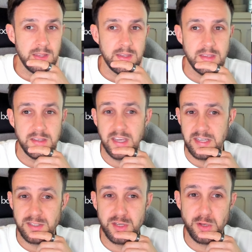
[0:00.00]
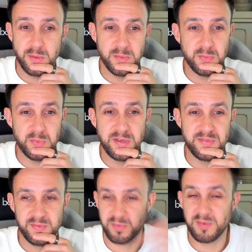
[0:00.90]
Yeah, so
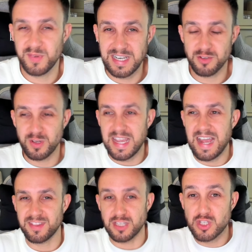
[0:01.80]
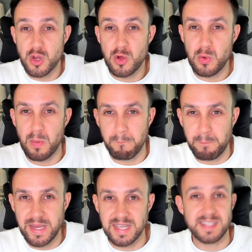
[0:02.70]
we've literally had the two
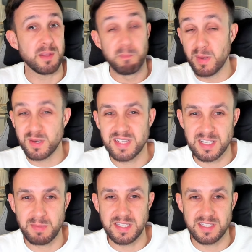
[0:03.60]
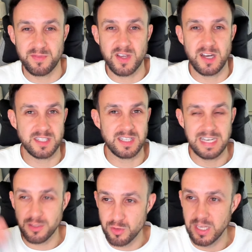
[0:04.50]
biggest, most expensive cards
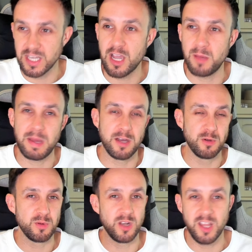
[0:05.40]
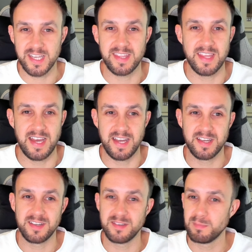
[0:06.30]
literally come out like that,
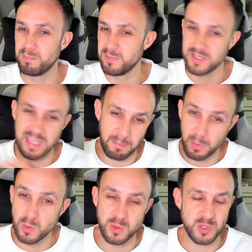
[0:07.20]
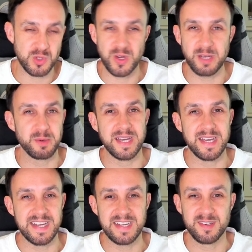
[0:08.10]
get pulled straight
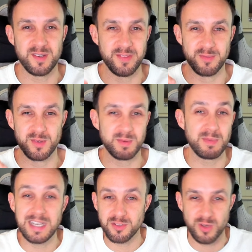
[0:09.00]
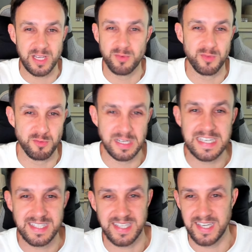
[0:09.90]
away literally on the
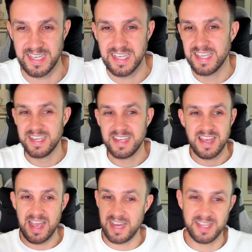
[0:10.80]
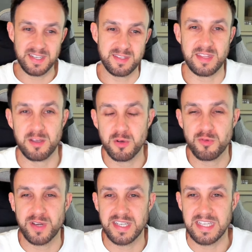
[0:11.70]
release day, and they're
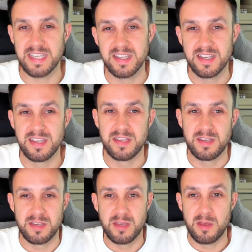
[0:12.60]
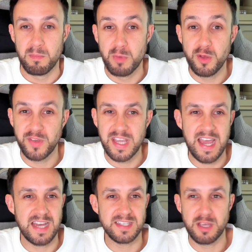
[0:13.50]
already moving
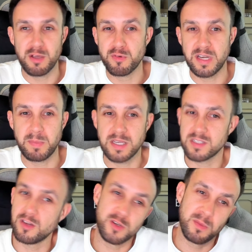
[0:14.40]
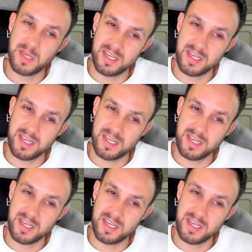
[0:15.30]
hands, they're already being sold. I mean,